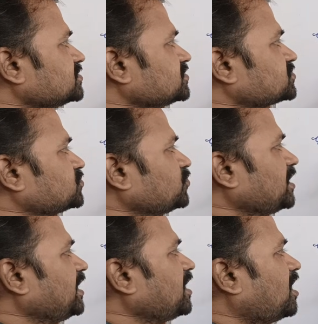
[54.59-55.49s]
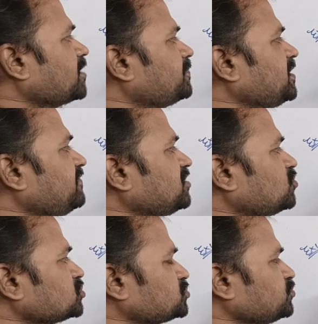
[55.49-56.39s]
So A on B
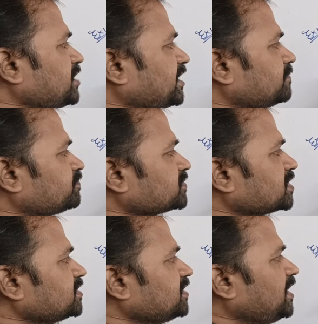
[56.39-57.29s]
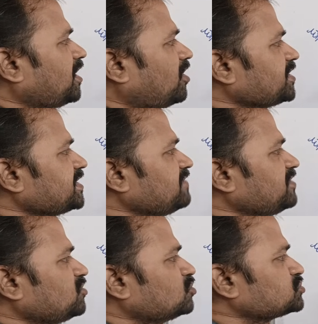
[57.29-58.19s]
will goes to A. A on A
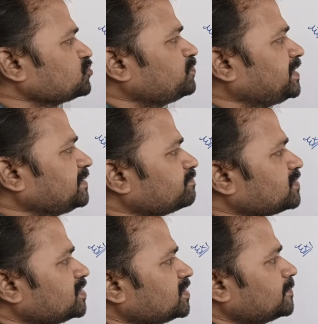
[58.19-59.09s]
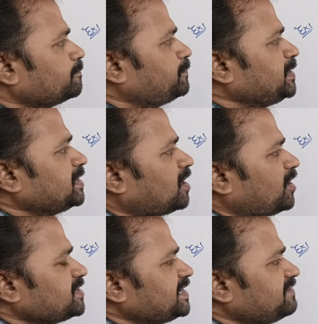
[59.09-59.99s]
will goes to B. B
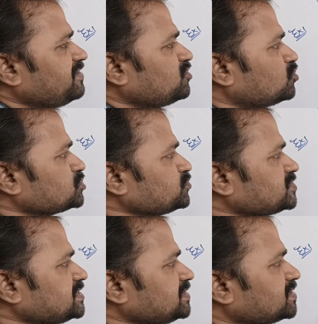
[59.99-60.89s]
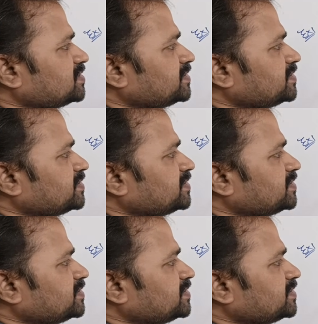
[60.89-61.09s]
on A will goes to C.